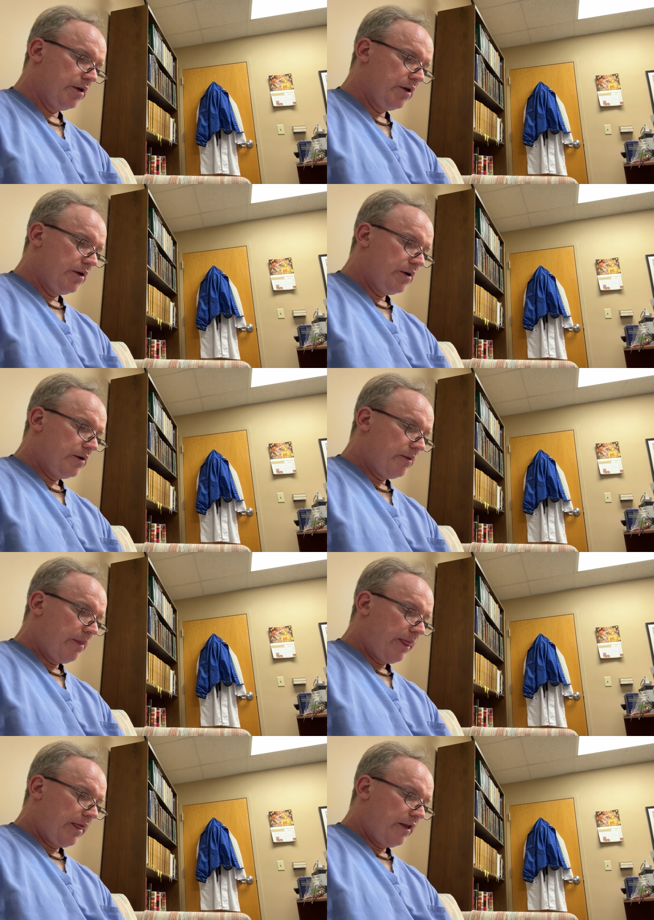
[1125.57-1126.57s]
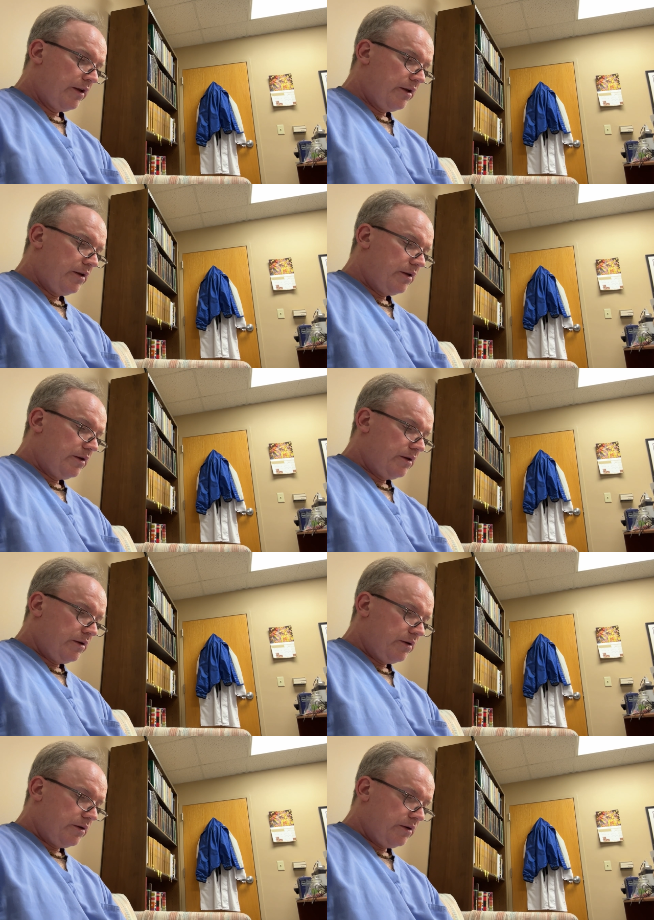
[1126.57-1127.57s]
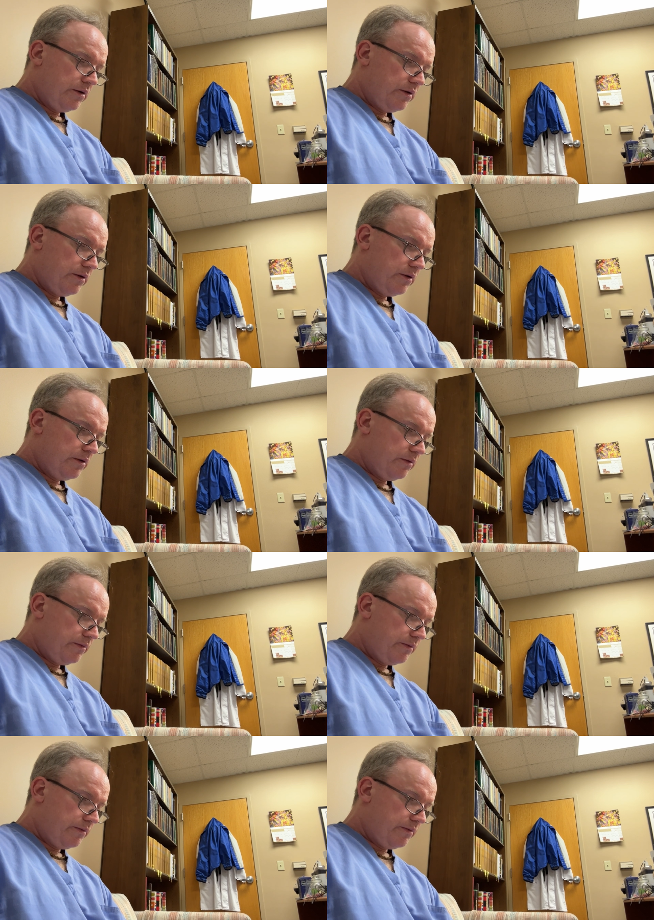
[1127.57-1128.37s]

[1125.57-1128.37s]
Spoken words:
Nobody speaks.